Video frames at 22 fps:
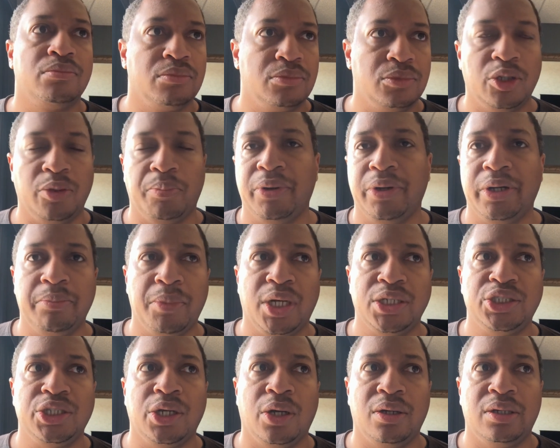You're pretty
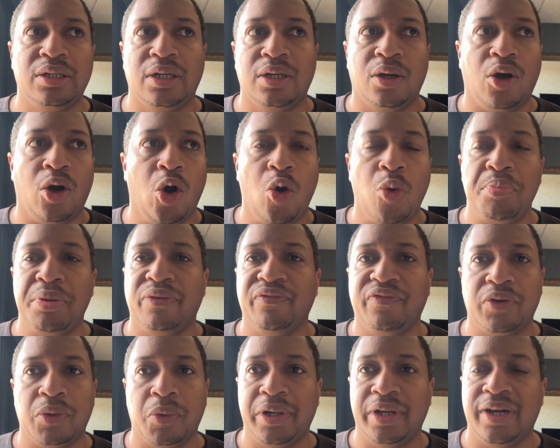much open
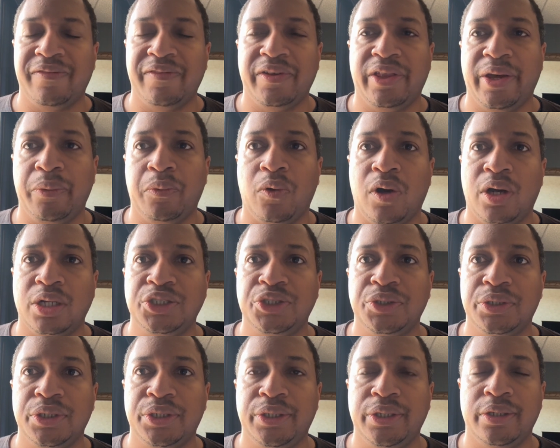for whatever they want you
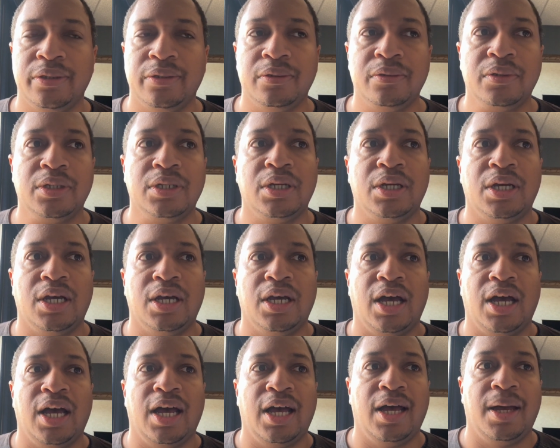to do.
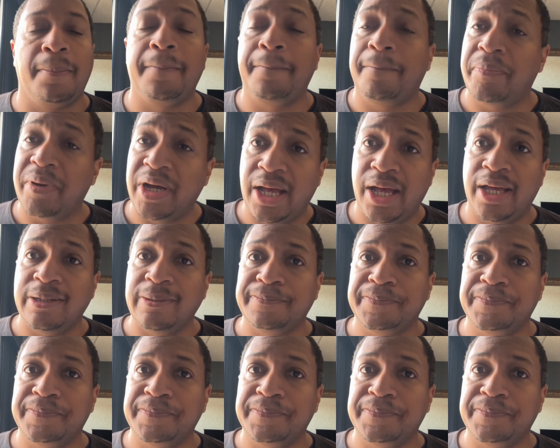But